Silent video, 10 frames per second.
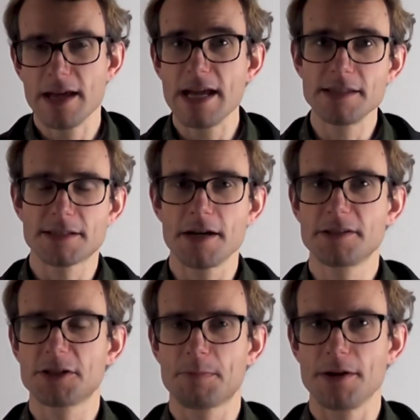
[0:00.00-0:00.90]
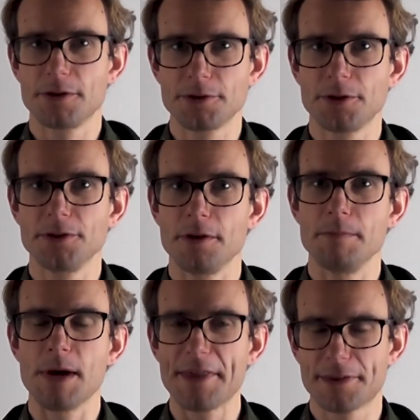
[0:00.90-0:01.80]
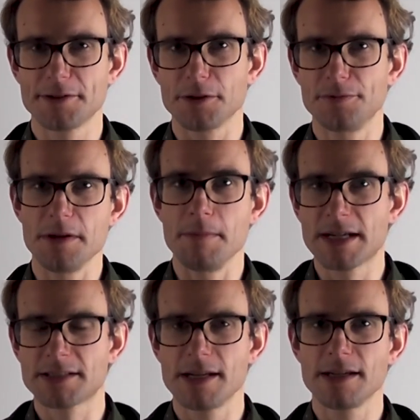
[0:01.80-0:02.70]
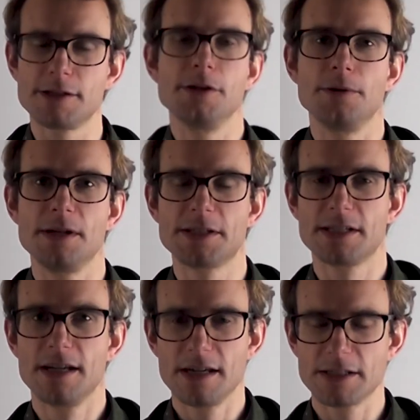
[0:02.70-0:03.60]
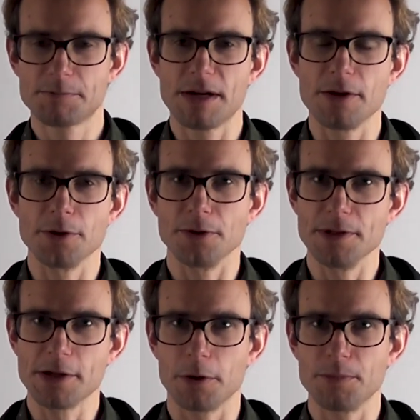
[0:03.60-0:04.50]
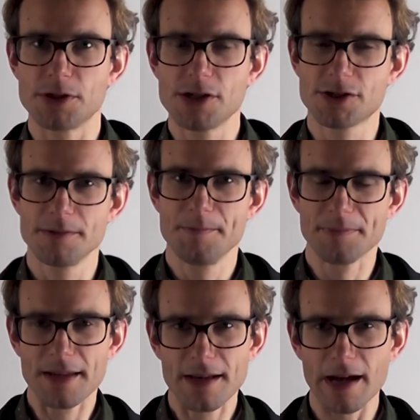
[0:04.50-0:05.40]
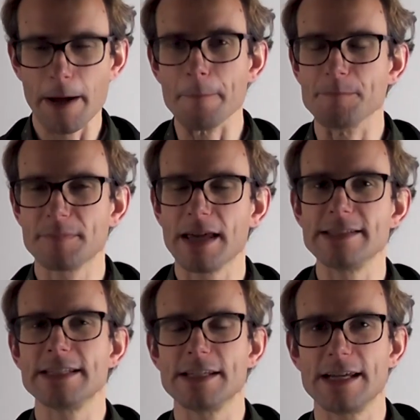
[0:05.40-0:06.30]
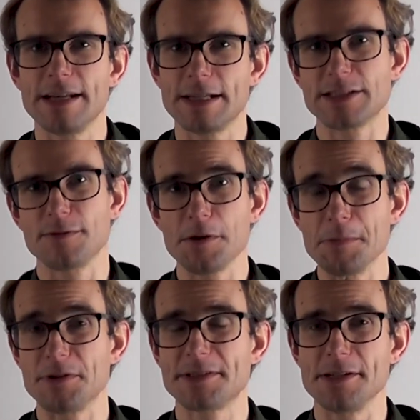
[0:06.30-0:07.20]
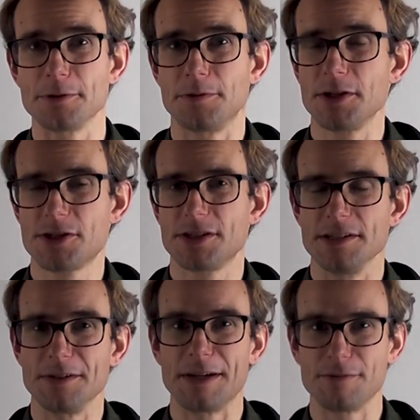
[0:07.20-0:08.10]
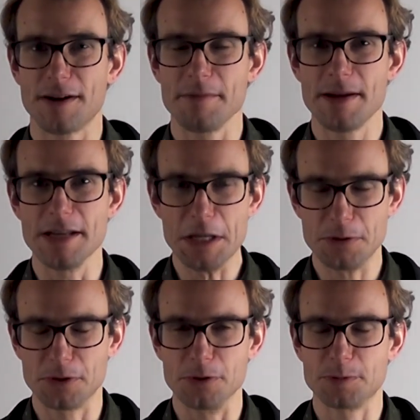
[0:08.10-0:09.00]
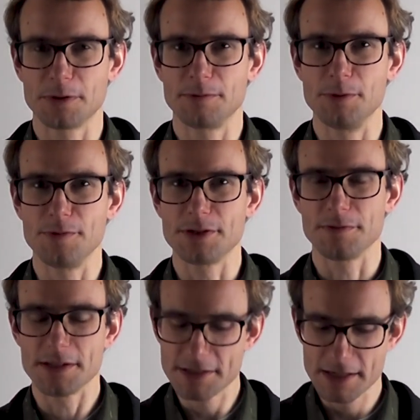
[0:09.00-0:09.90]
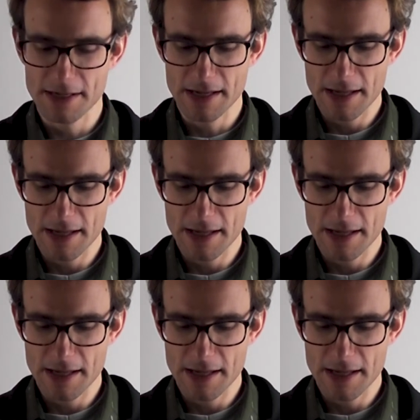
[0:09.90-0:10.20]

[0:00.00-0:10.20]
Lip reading: Inside the spinodal, the method of demixing is known as spinodal decomposition. It is very pretty to watch, and you can find many YouTube movies of this.